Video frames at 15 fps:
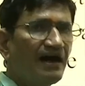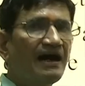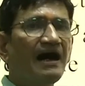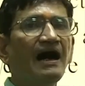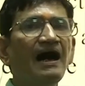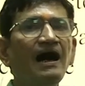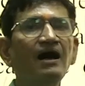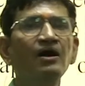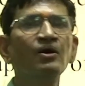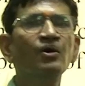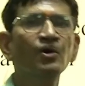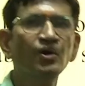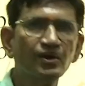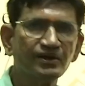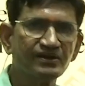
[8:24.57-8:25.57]
a
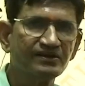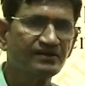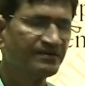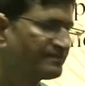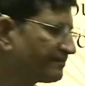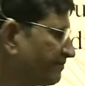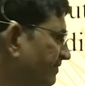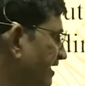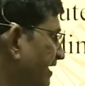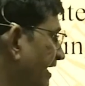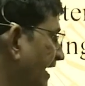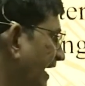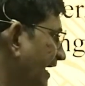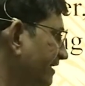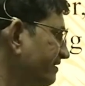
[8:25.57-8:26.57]
host,
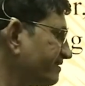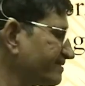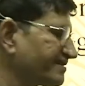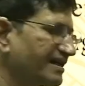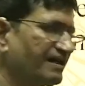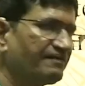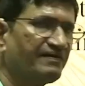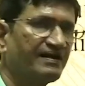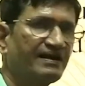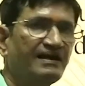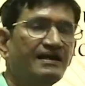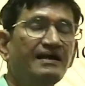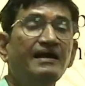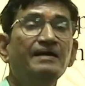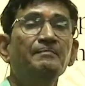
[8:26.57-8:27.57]
and server
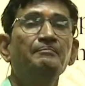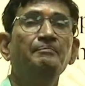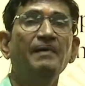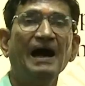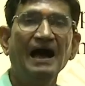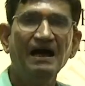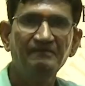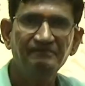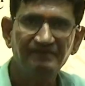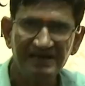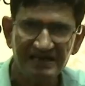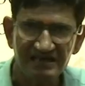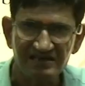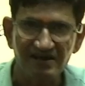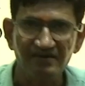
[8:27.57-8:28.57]
by which
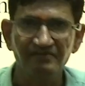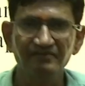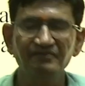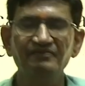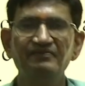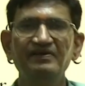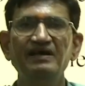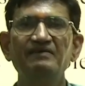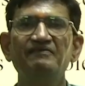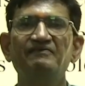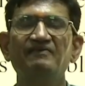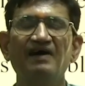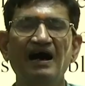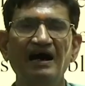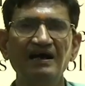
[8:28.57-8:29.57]
we
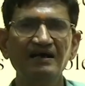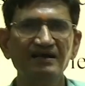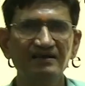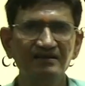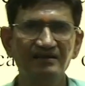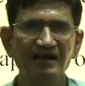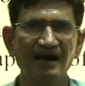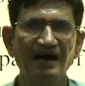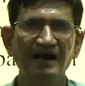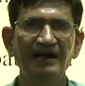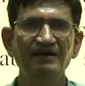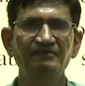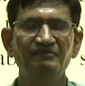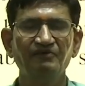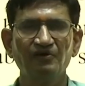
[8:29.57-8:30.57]
want the
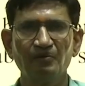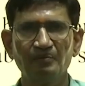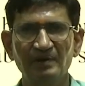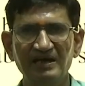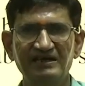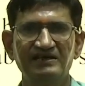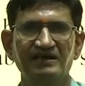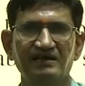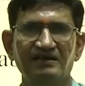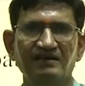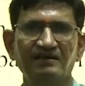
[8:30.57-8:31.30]
information.